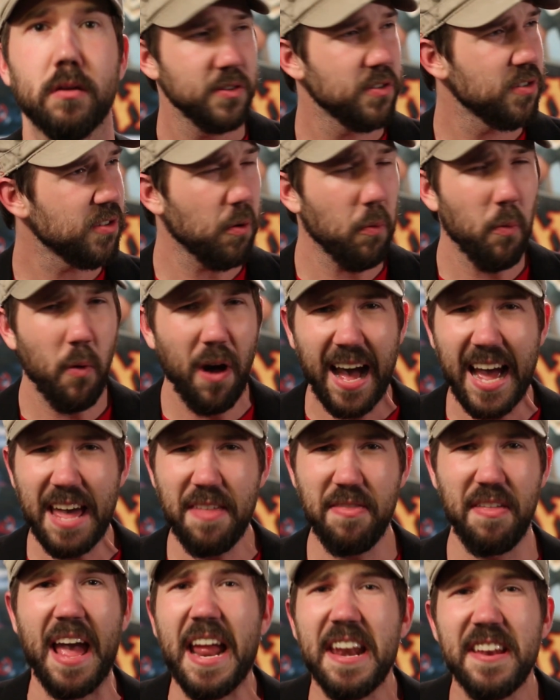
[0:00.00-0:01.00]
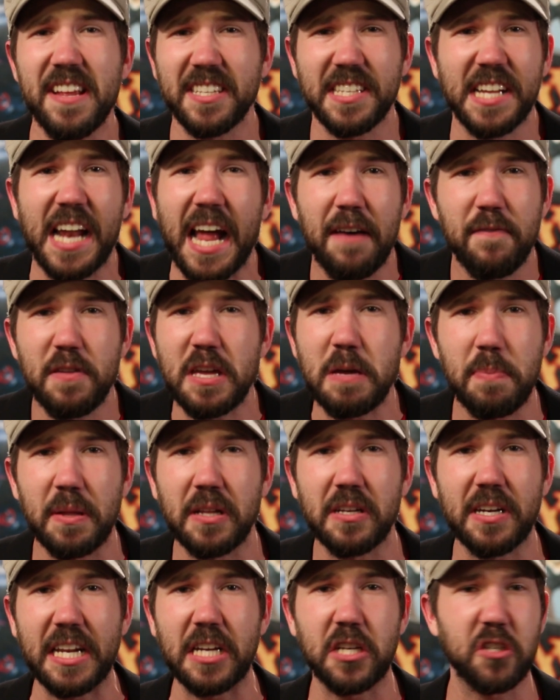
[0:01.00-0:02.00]
so why then does it have the
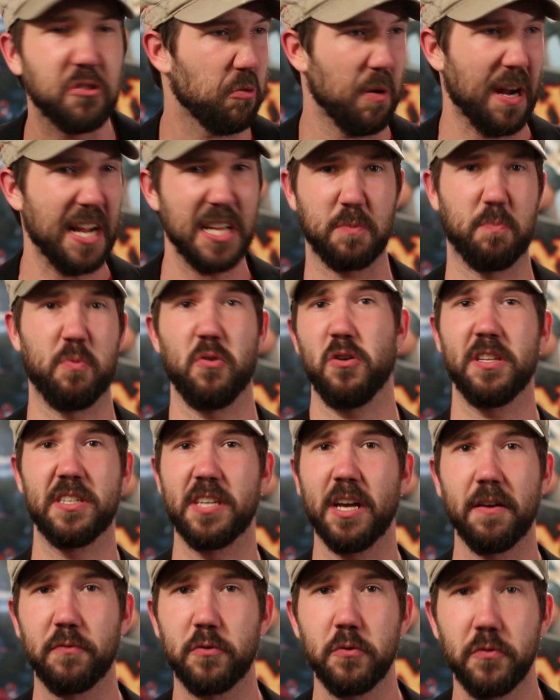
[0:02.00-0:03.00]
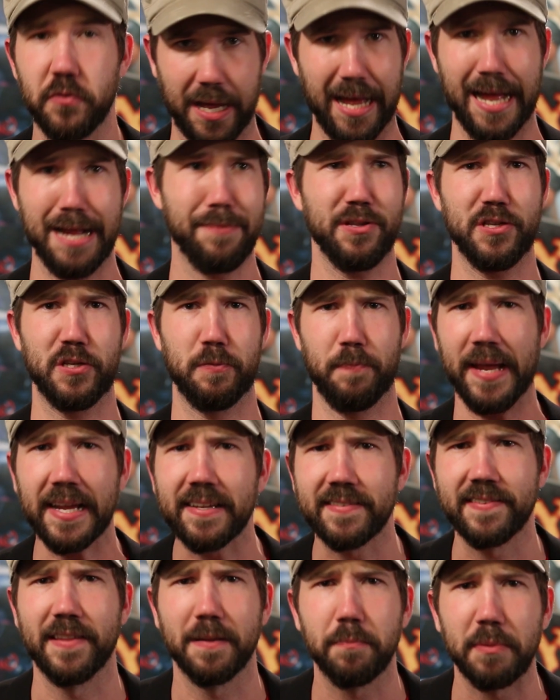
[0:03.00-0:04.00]
ability to transport itself through time and
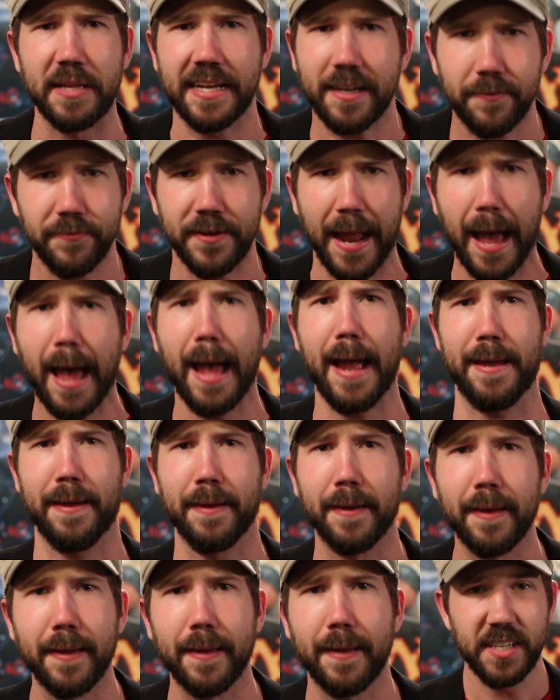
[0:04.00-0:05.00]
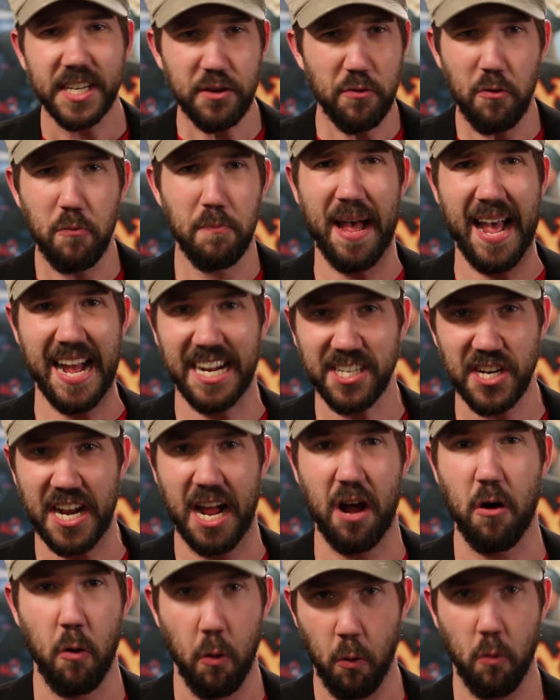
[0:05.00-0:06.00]
space in the blink of an eye? Can you imagine
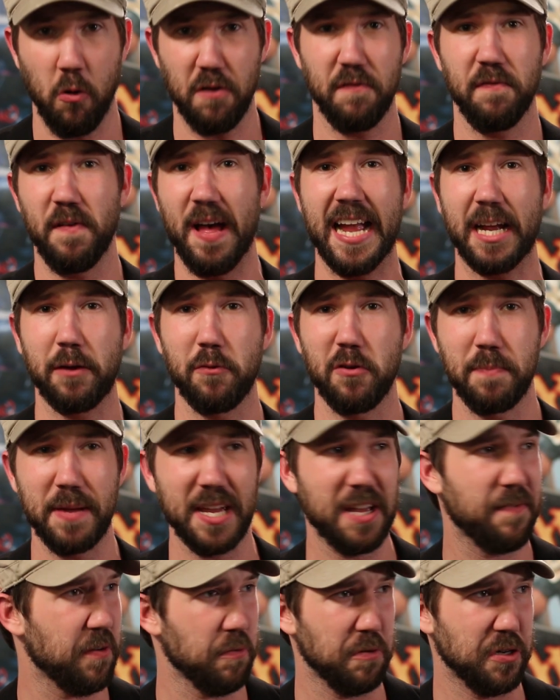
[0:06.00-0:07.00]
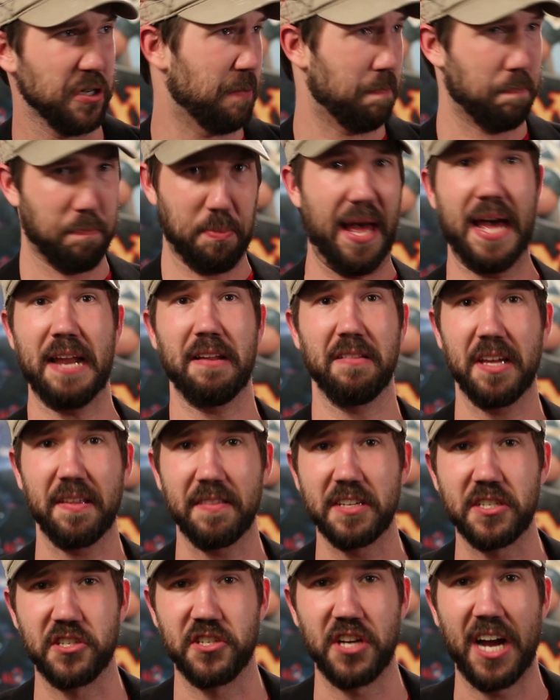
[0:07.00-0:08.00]
how horrifying it would be if you were just battling
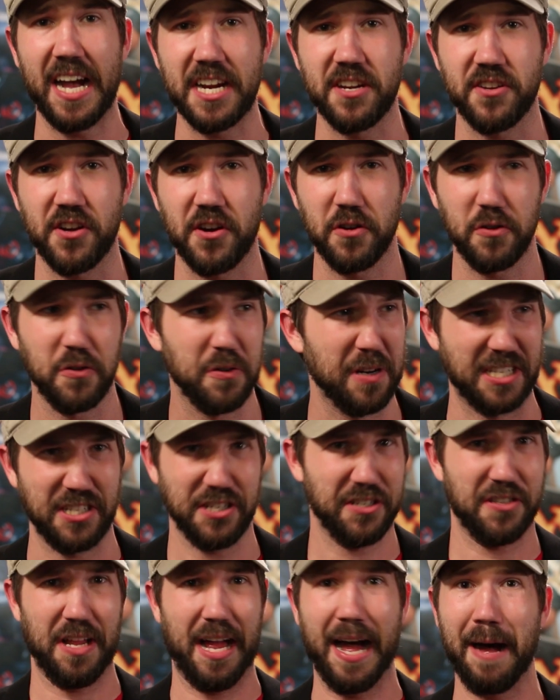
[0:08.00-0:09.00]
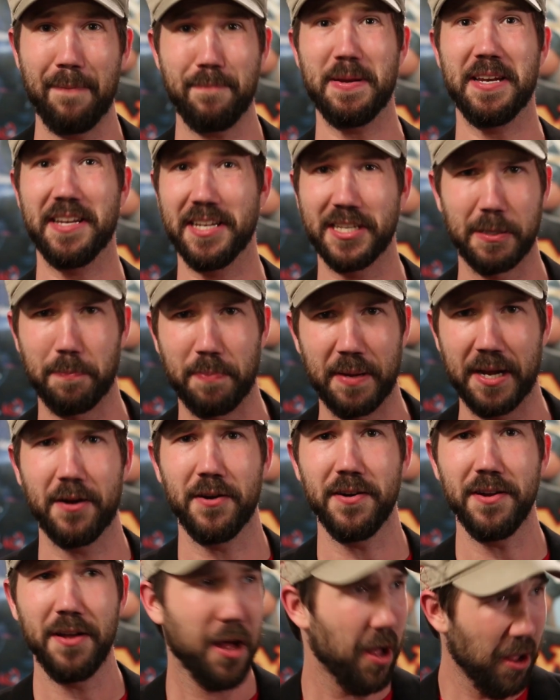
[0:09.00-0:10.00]
this giant turtle and it just up and
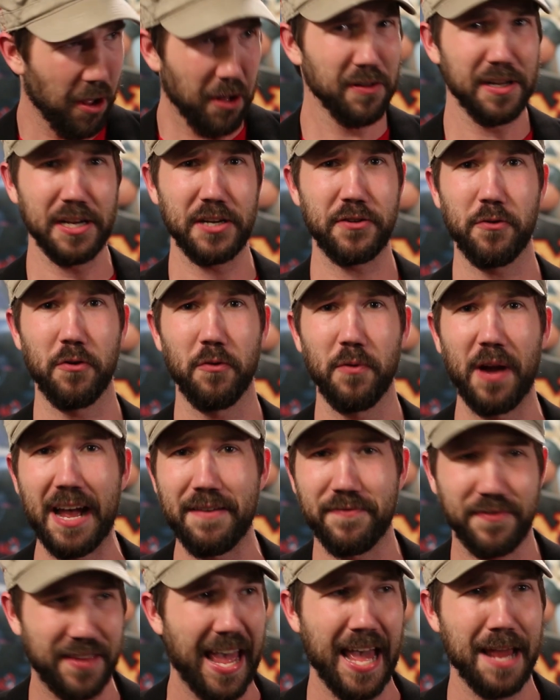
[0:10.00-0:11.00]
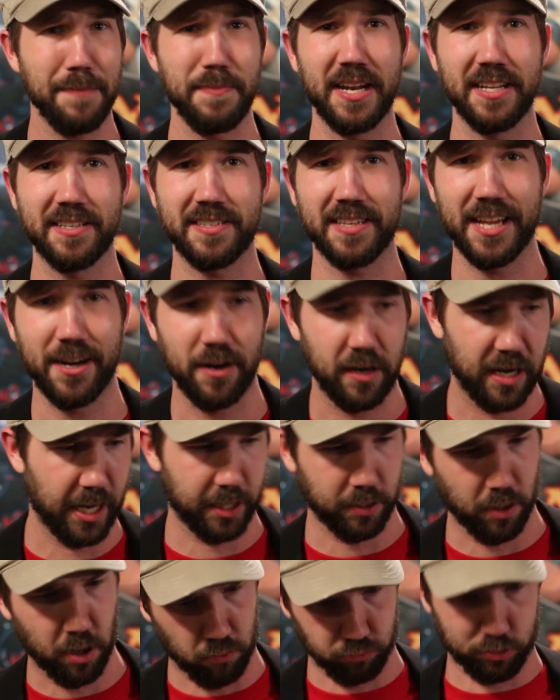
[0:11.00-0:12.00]
disappeared? Only to arrive 10 minutes later
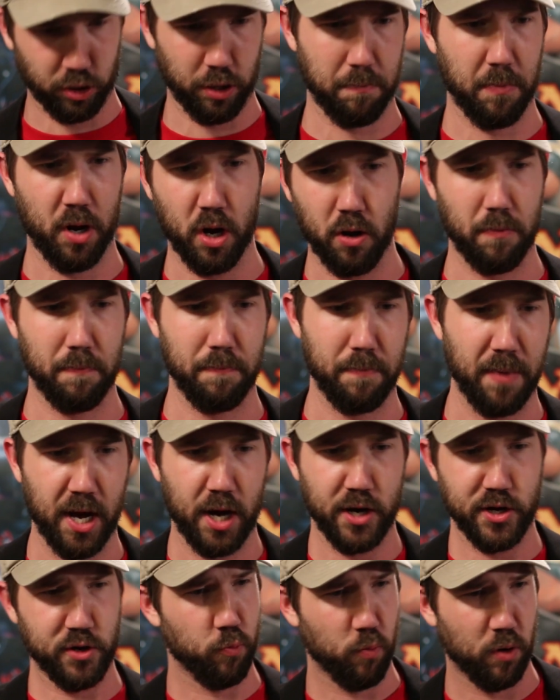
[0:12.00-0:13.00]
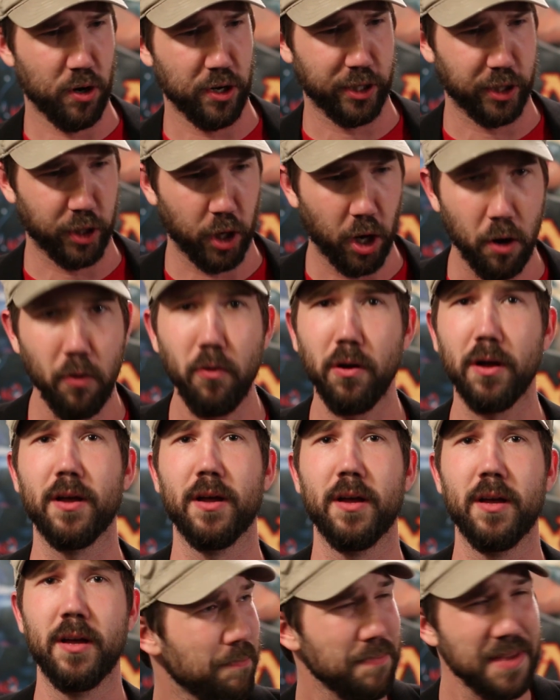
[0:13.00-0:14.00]
like, oh come on man, you wanna go?
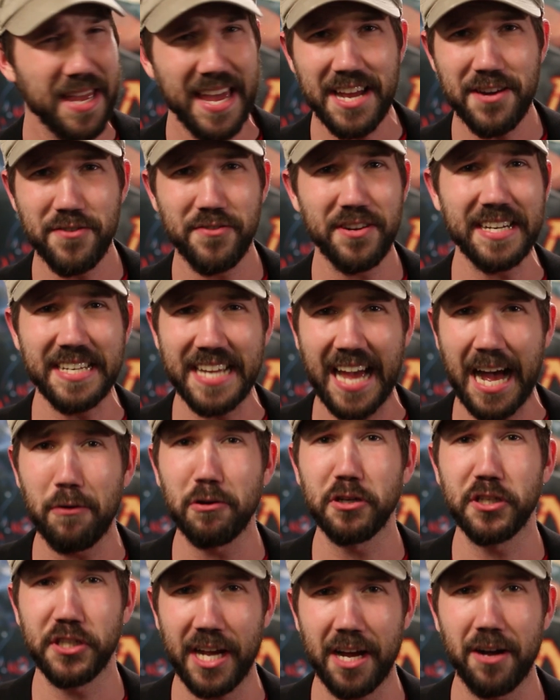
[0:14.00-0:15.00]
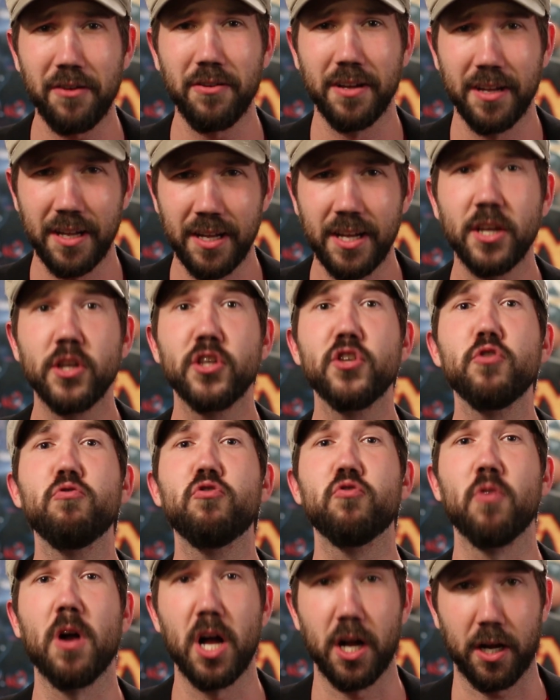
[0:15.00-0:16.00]
Meandering Towershell, you
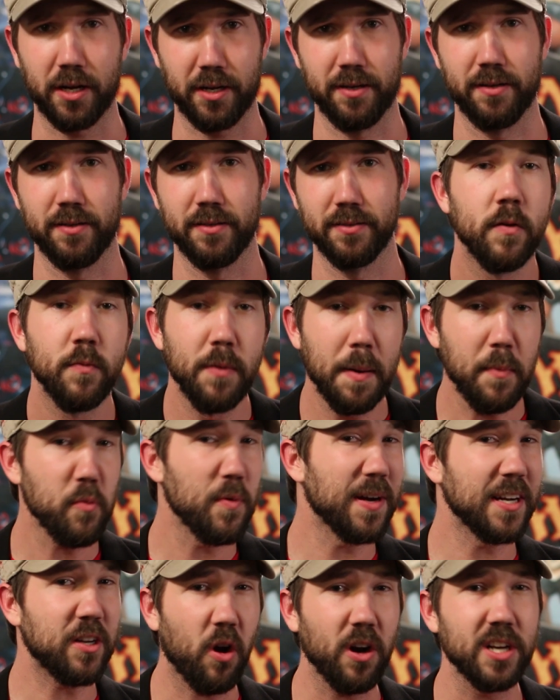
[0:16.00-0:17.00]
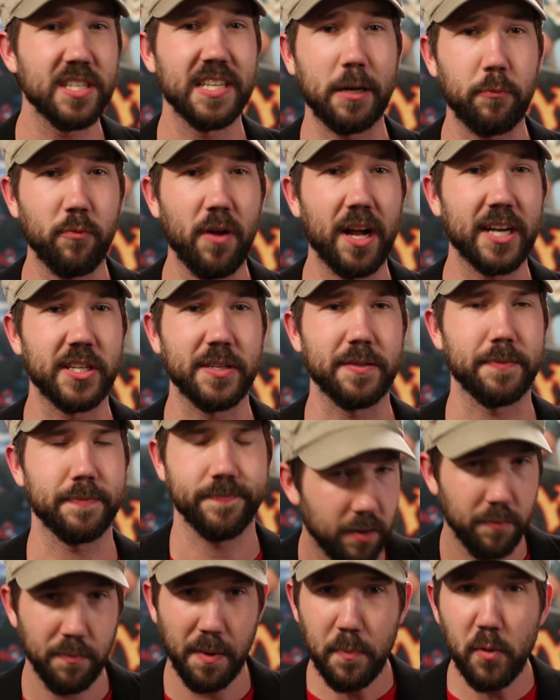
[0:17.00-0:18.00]
drunk. Remember when cards like Rosh...
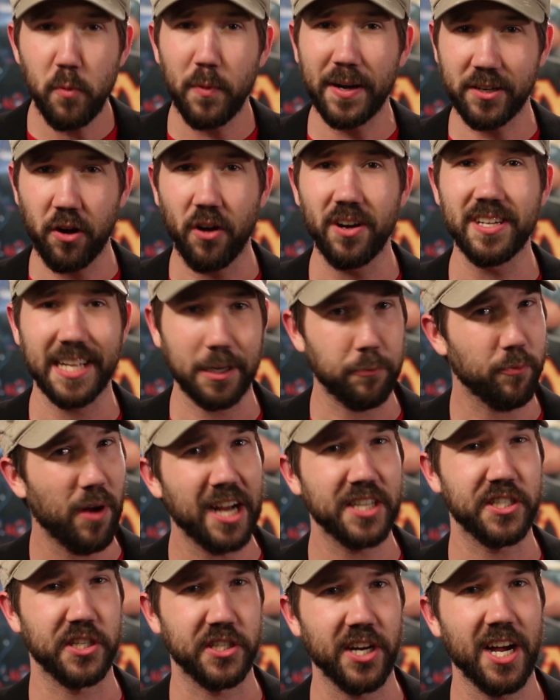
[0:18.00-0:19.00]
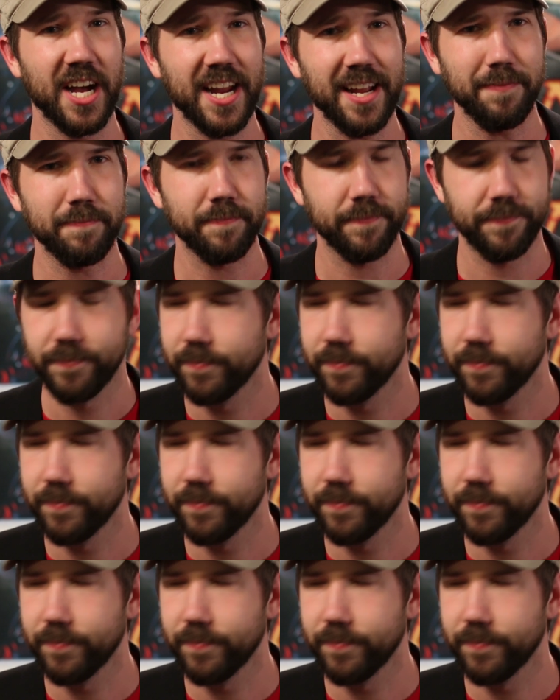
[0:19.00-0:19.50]
Remember when cards like Rosh Hashanah?